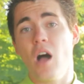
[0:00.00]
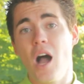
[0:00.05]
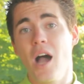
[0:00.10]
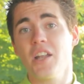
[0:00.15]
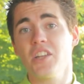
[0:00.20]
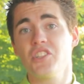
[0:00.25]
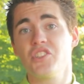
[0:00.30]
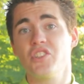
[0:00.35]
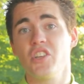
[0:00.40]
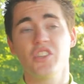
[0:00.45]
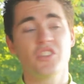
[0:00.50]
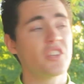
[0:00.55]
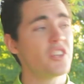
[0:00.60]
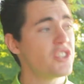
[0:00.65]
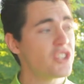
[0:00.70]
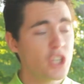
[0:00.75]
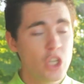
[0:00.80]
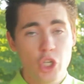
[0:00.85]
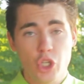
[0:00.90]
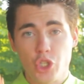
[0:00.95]
on
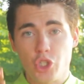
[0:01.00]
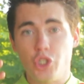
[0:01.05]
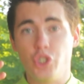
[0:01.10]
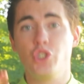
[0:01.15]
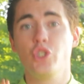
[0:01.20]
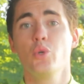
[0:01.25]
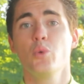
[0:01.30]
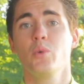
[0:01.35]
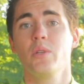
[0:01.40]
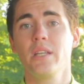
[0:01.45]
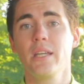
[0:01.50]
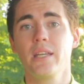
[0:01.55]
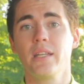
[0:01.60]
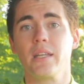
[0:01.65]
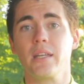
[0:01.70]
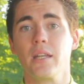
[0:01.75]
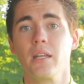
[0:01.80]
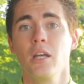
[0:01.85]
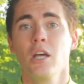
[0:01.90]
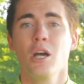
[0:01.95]
assistance do need
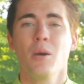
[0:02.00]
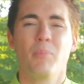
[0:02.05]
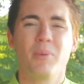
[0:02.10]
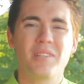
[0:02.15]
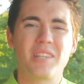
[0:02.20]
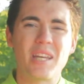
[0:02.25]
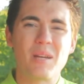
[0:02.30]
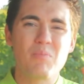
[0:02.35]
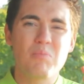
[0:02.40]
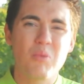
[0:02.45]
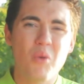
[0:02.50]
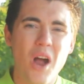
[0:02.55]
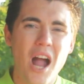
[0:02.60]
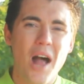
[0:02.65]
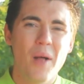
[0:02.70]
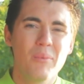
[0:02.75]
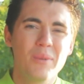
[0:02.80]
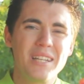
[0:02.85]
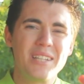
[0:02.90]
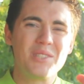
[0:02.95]
it, but they
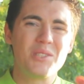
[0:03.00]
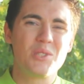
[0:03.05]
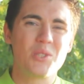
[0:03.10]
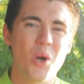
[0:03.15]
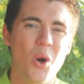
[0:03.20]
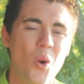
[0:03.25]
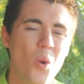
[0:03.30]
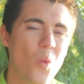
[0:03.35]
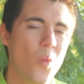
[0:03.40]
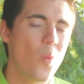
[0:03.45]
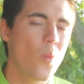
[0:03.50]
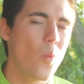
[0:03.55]
probably don't